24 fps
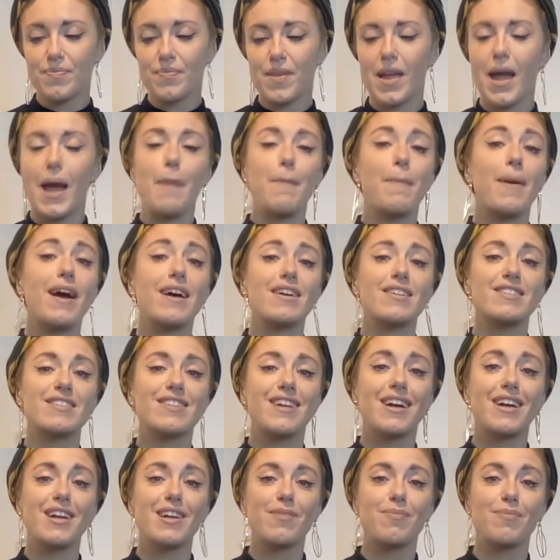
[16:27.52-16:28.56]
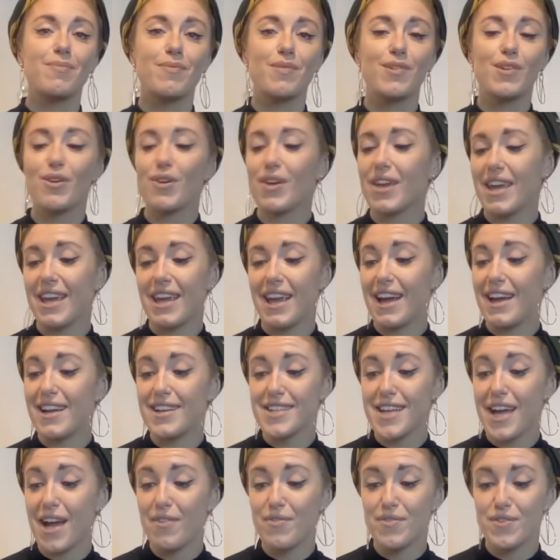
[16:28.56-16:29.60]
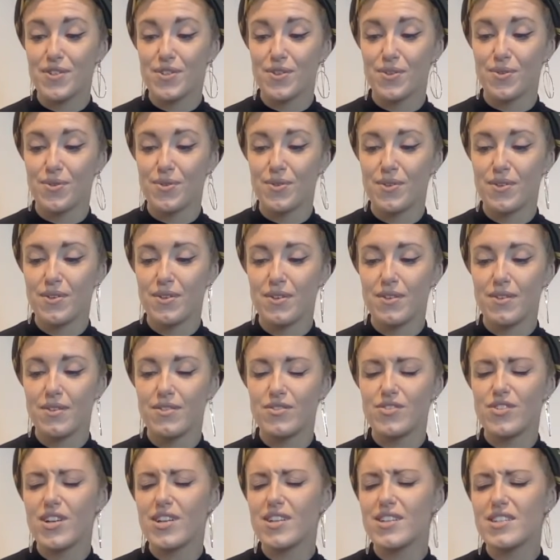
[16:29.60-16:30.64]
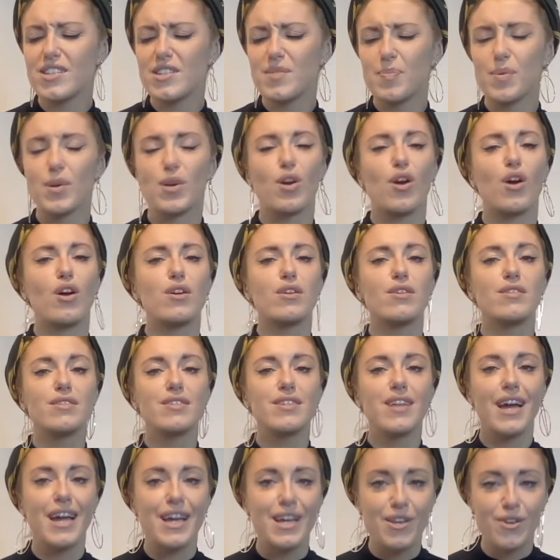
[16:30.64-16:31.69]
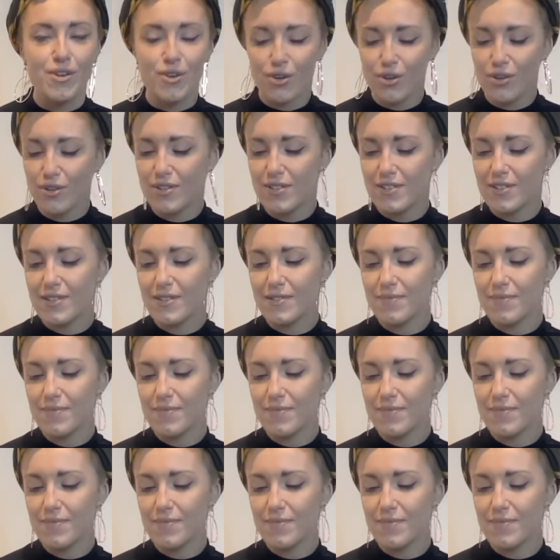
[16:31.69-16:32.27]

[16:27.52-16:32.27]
I passed time looking at a daffodil just because I could.